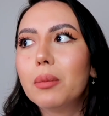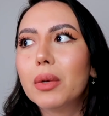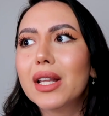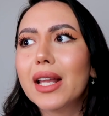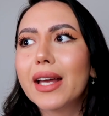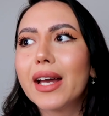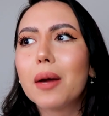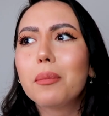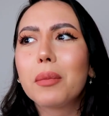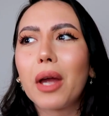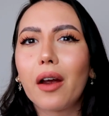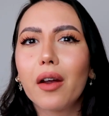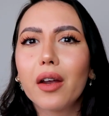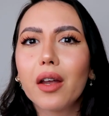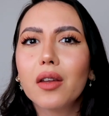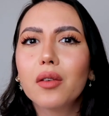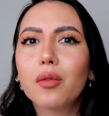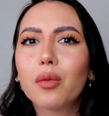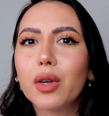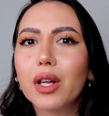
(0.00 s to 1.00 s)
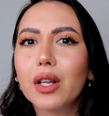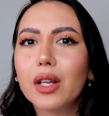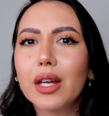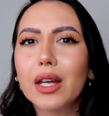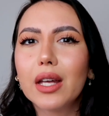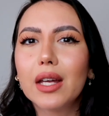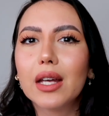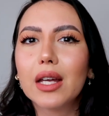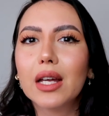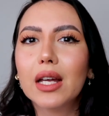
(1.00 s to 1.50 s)
but like American
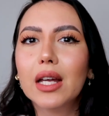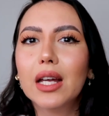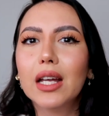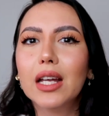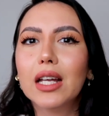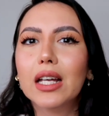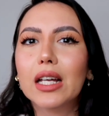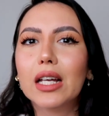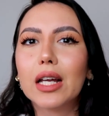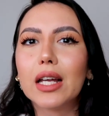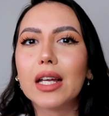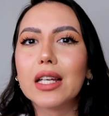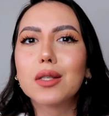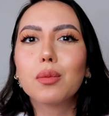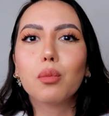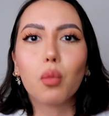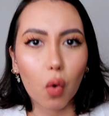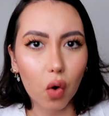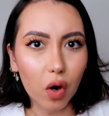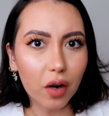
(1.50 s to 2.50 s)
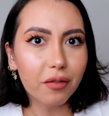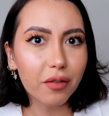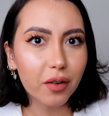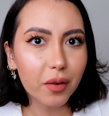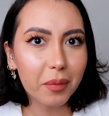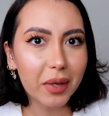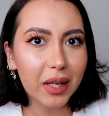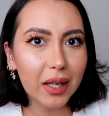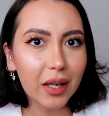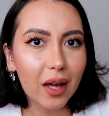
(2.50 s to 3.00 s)
really is more for
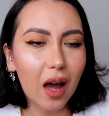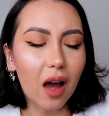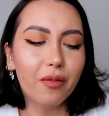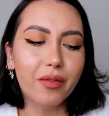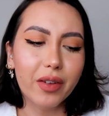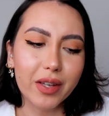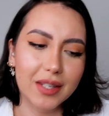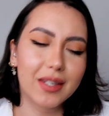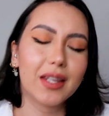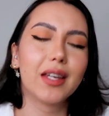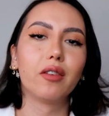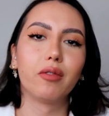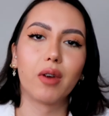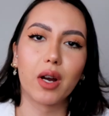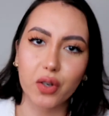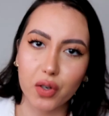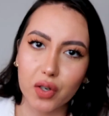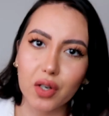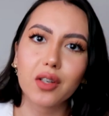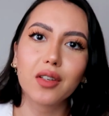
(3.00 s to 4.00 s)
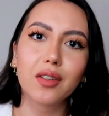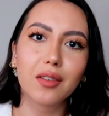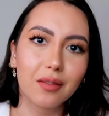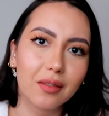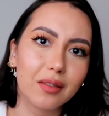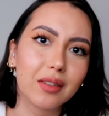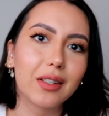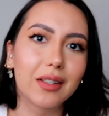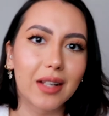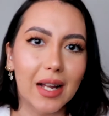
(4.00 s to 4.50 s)
me. Obviously
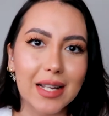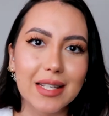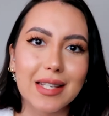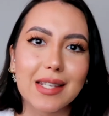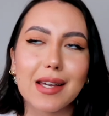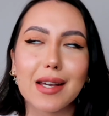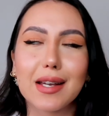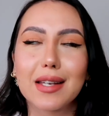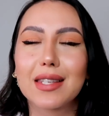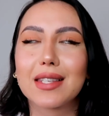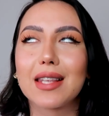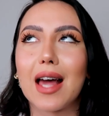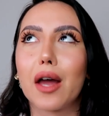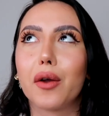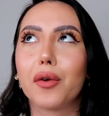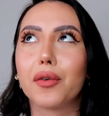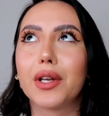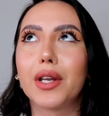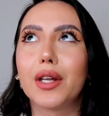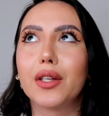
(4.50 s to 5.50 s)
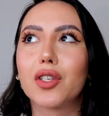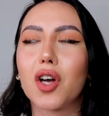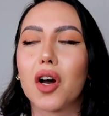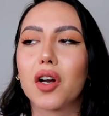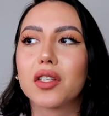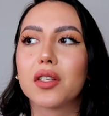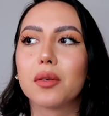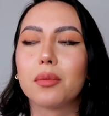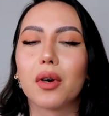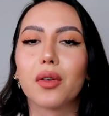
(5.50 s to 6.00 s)
Russian classics, I already
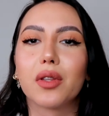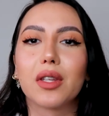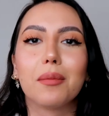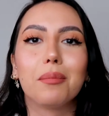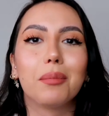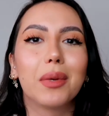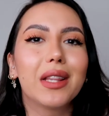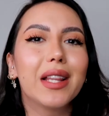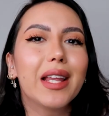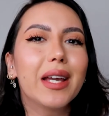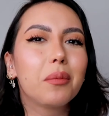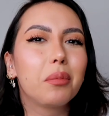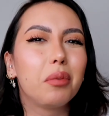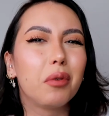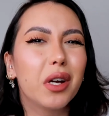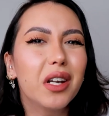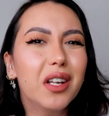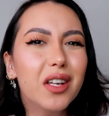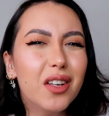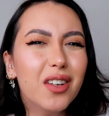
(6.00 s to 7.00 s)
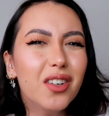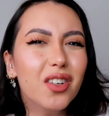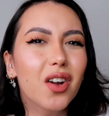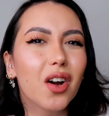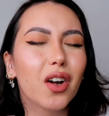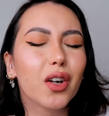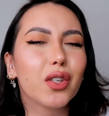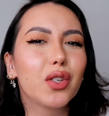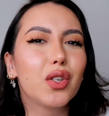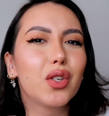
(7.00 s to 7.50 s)
talked about them, but like British
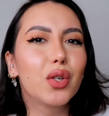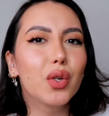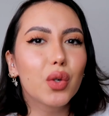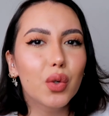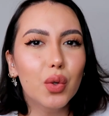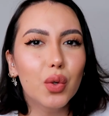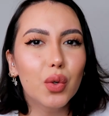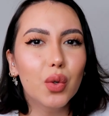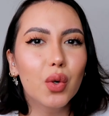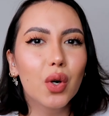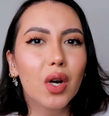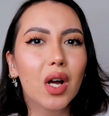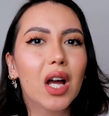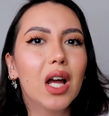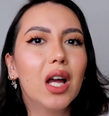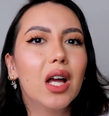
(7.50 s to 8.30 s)
are too,